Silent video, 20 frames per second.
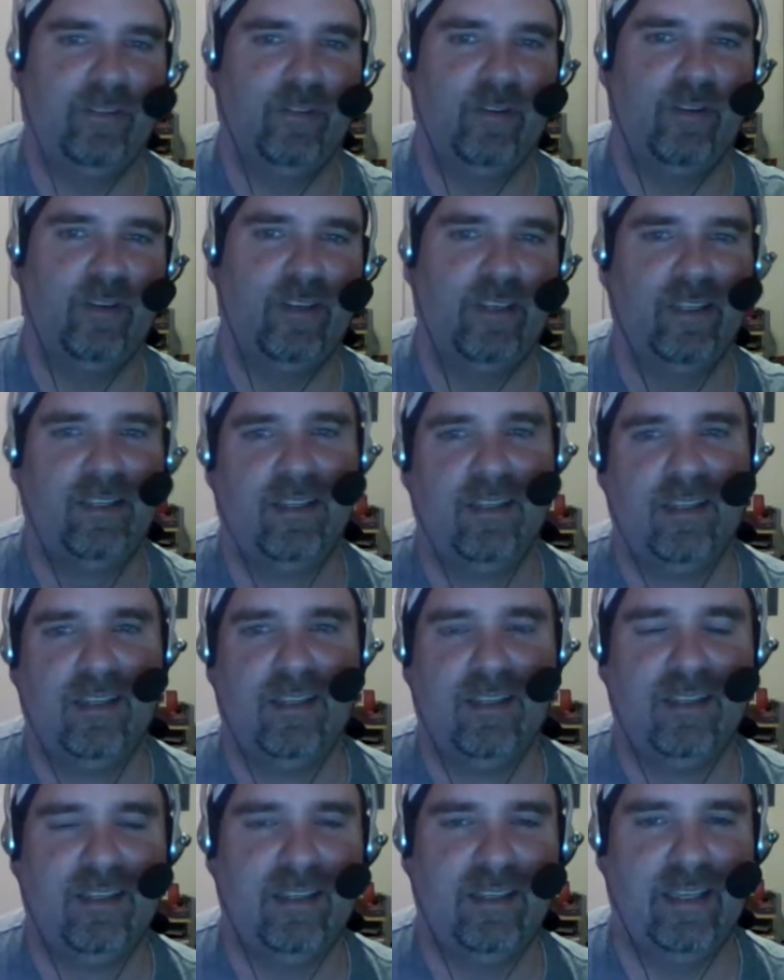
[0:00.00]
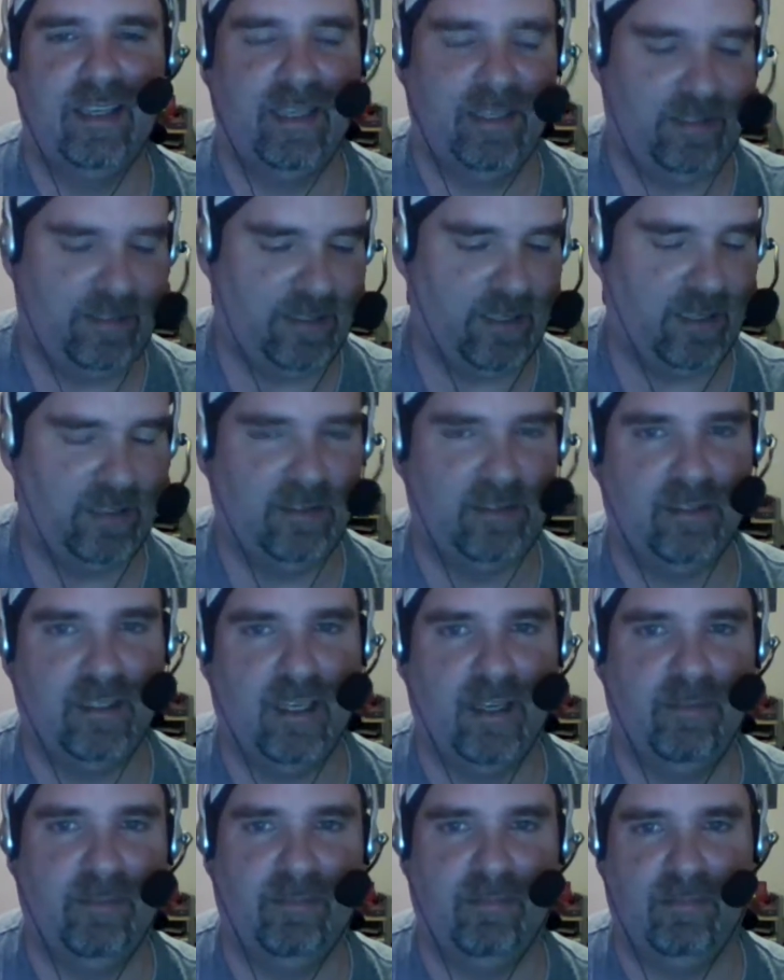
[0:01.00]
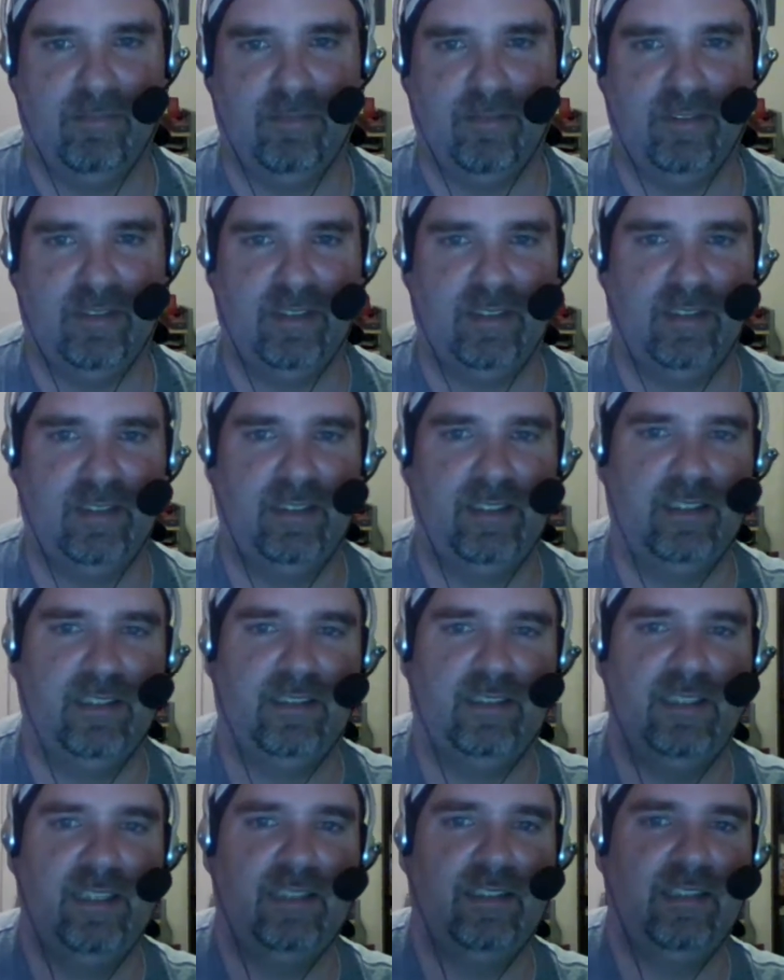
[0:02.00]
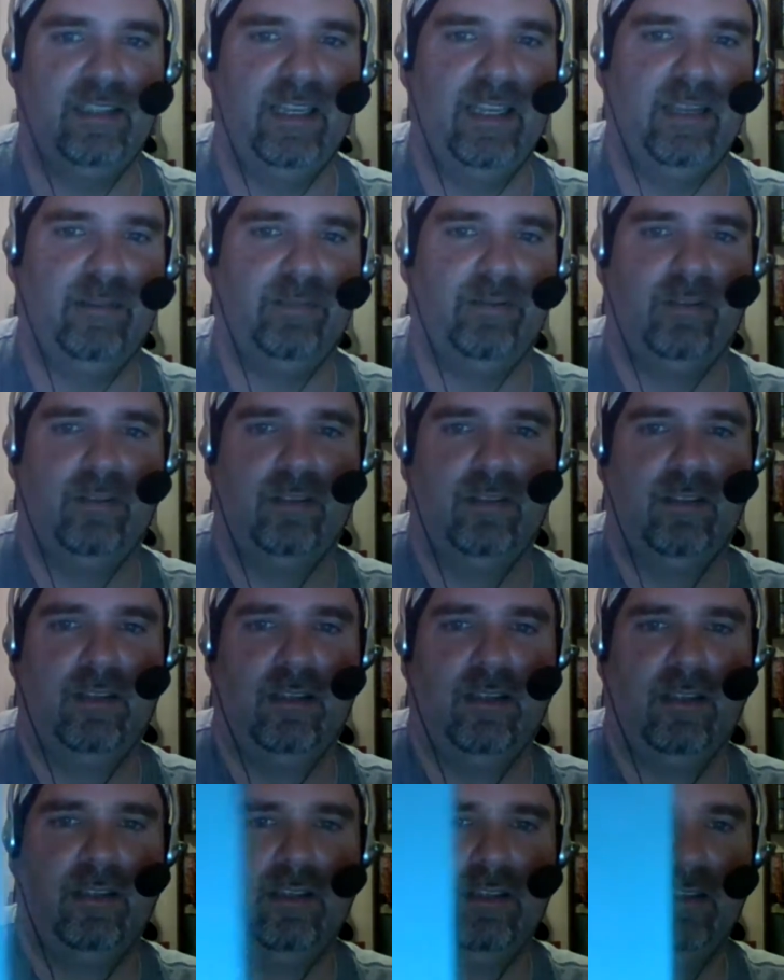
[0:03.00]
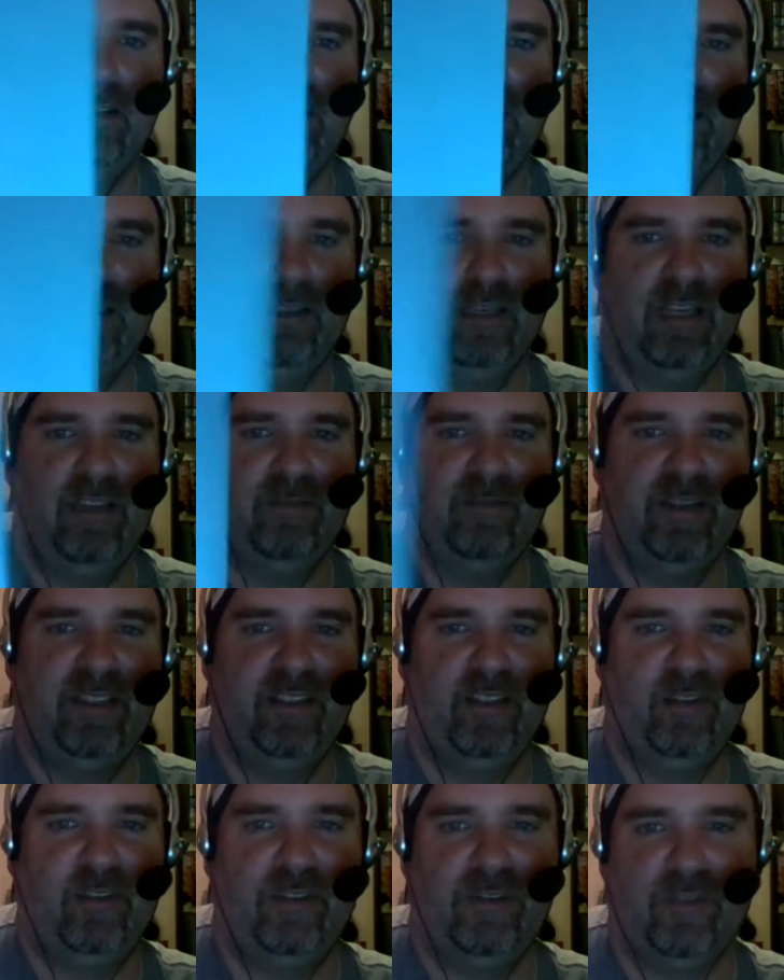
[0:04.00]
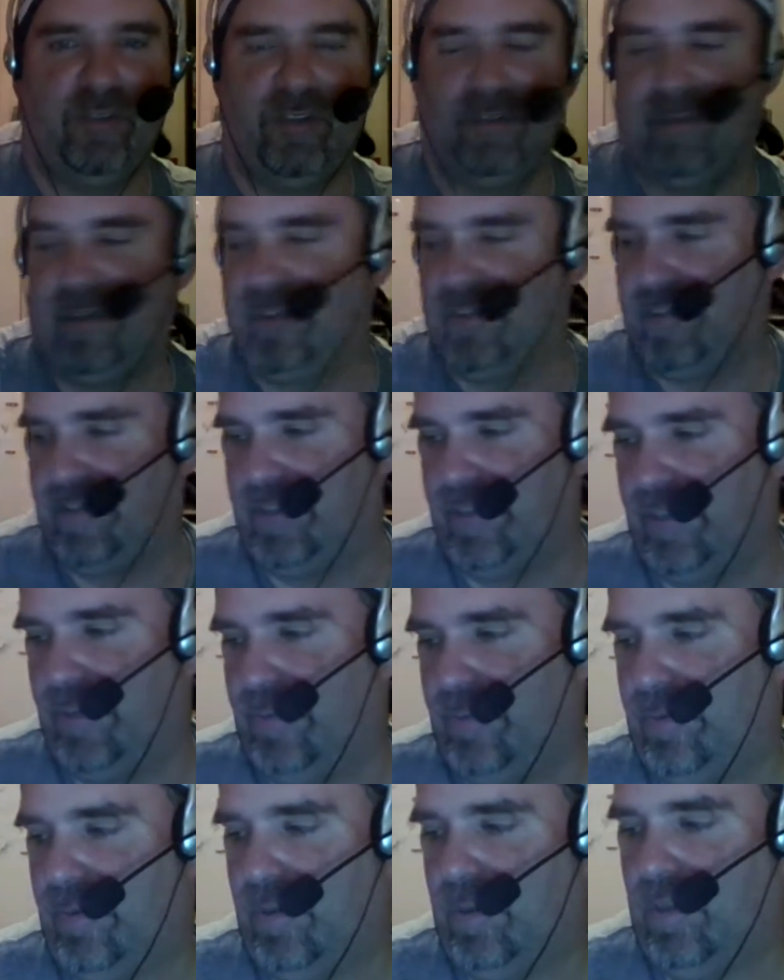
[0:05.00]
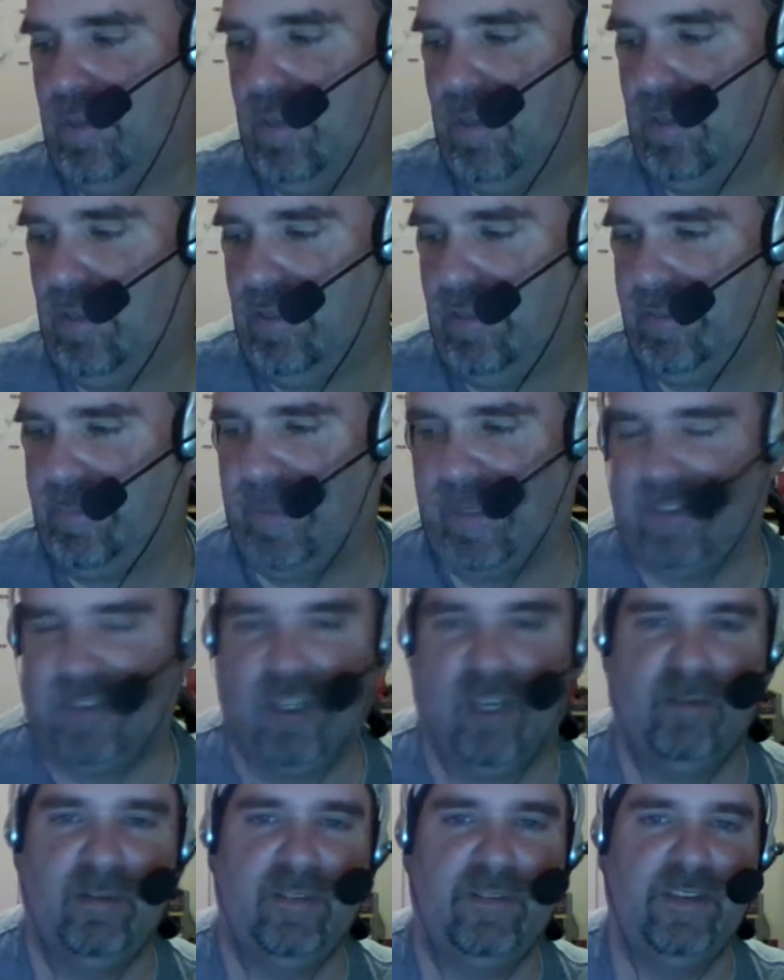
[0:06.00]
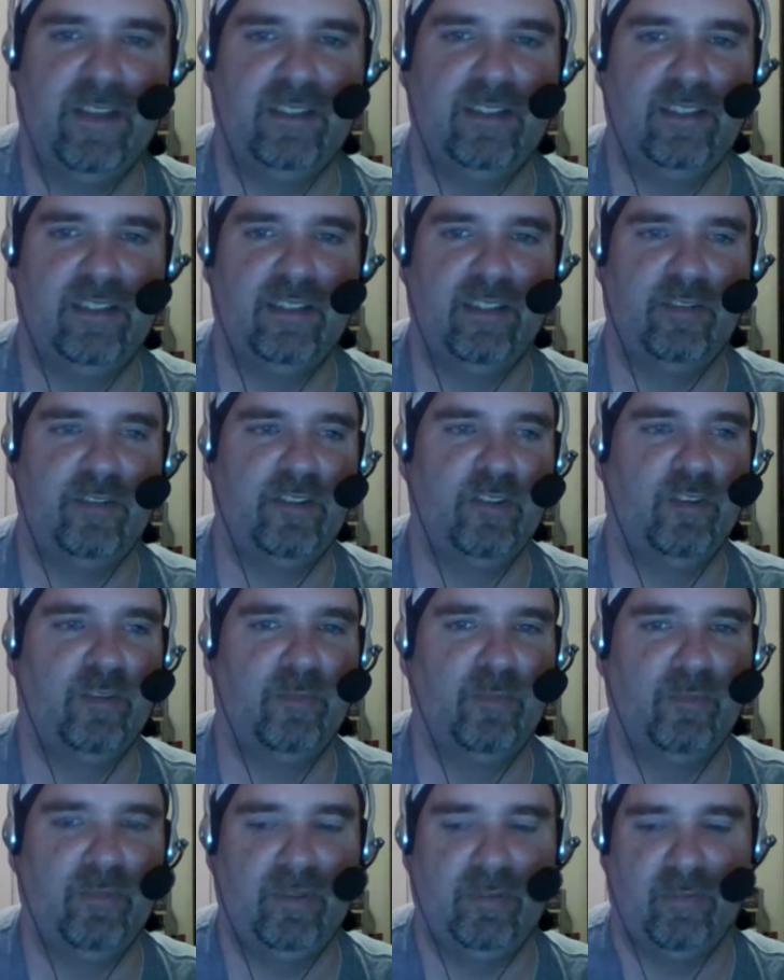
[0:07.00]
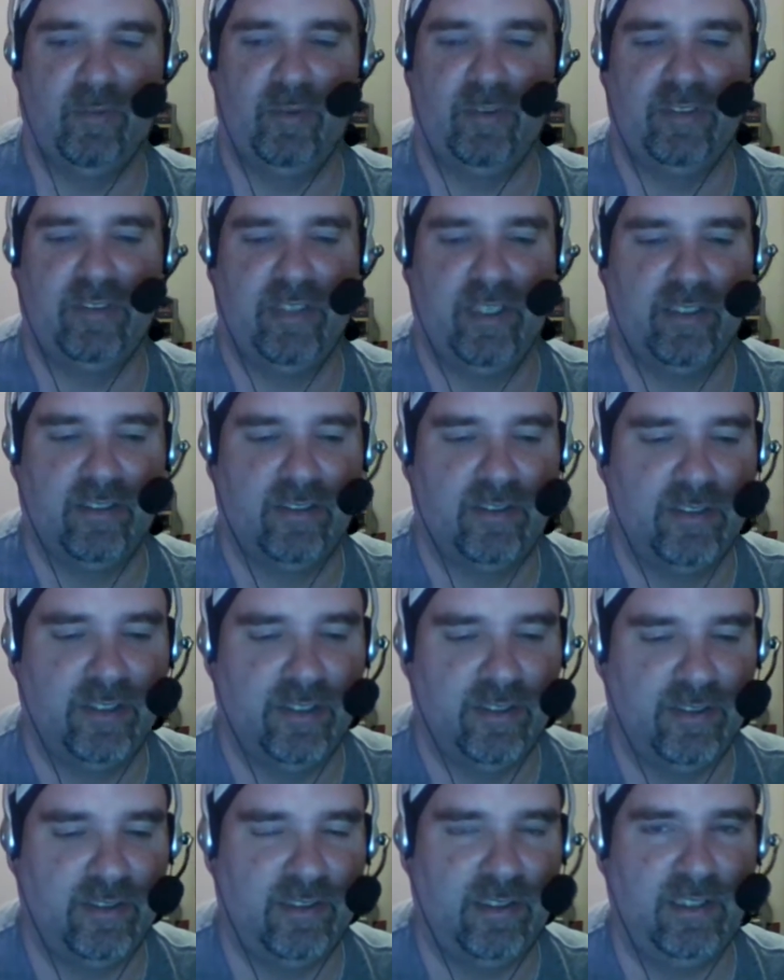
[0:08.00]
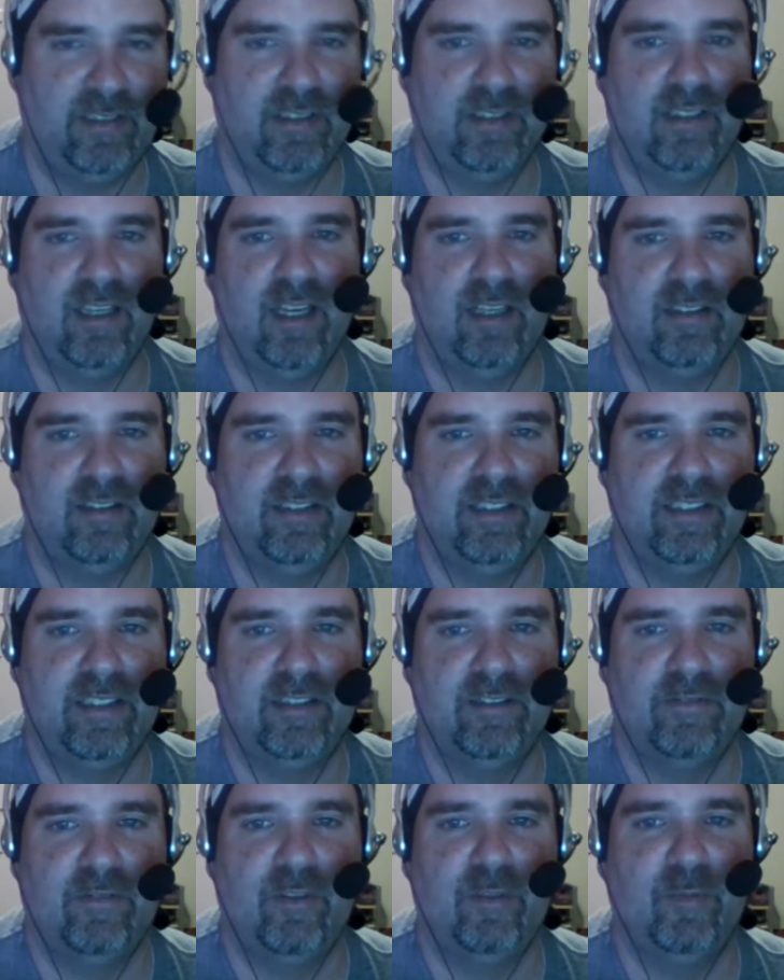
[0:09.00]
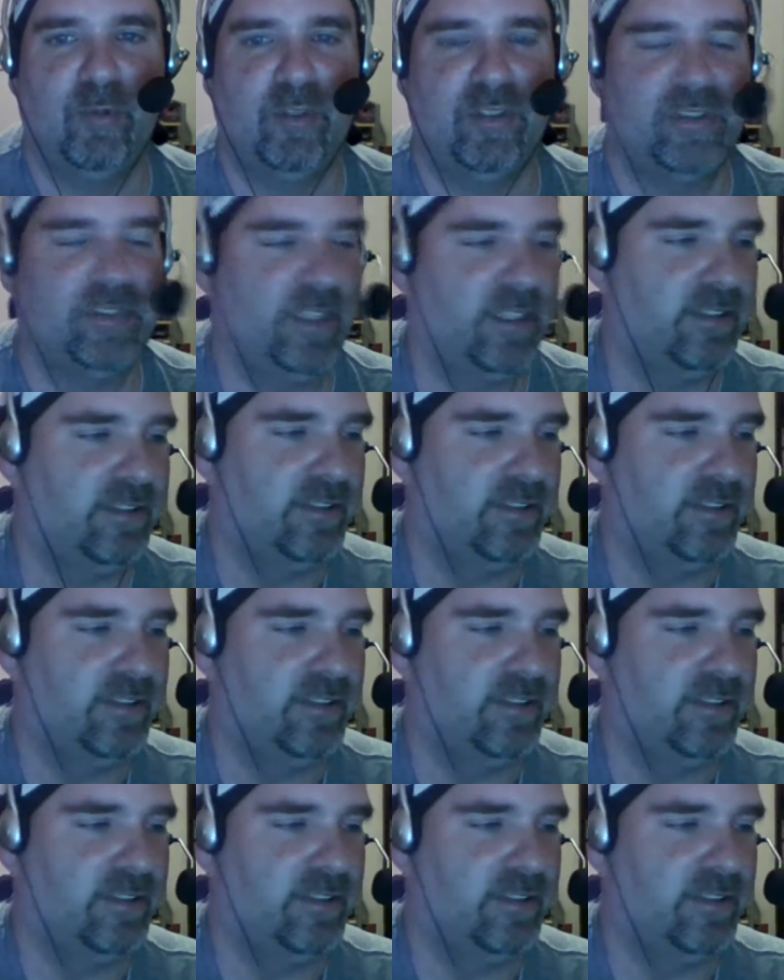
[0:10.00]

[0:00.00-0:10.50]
And unfortunately, that's the last time I get I get to do a red wine Friday Impact. So they're going to Tuesday night. Man. Uh, tomorrow,